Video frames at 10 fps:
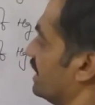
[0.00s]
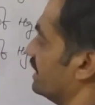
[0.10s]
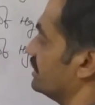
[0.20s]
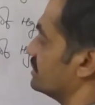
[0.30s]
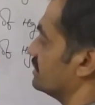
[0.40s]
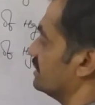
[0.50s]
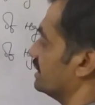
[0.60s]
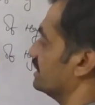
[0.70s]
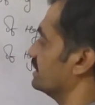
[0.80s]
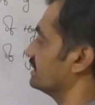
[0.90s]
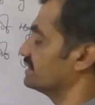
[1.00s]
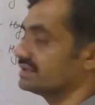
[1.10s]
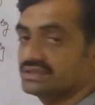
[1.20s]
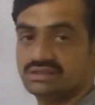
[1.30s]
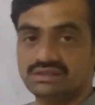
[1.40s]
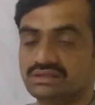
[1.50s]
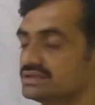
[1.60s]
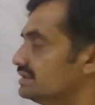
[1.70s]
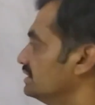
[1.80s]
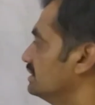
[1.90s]
by 20.
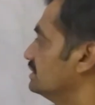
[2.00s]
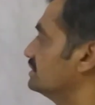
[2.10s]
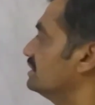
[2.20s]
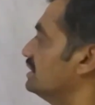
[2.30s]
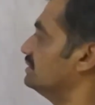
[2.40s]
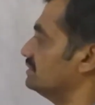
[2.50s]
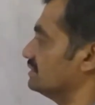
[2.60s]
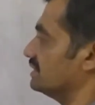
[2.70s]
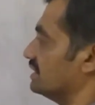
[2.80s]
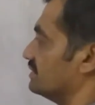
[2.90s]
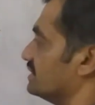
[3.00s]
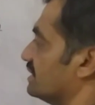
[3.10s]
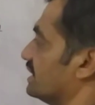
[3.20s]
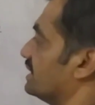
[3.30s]
So now observe